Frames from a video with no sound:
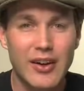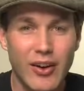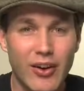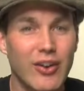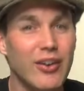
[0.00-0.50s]

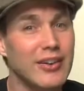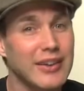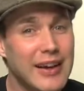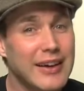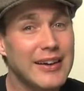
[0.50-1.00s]
All
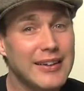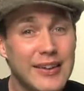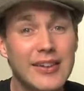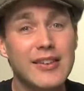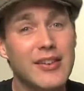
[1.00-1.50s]
I
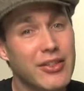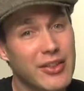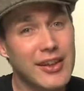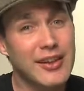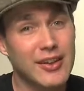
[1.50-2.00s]
can
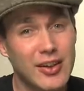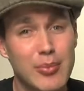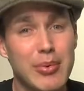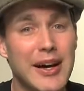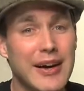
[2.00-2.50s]
think
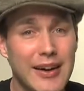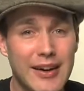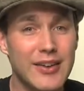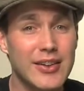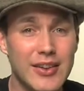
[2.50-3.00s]

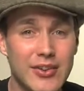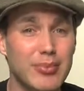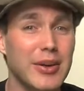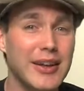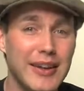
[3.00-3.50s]
about is
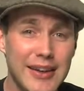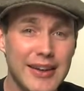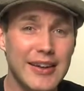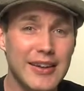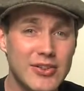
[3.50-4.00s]

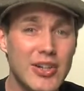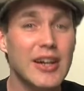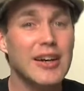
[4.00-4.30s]
page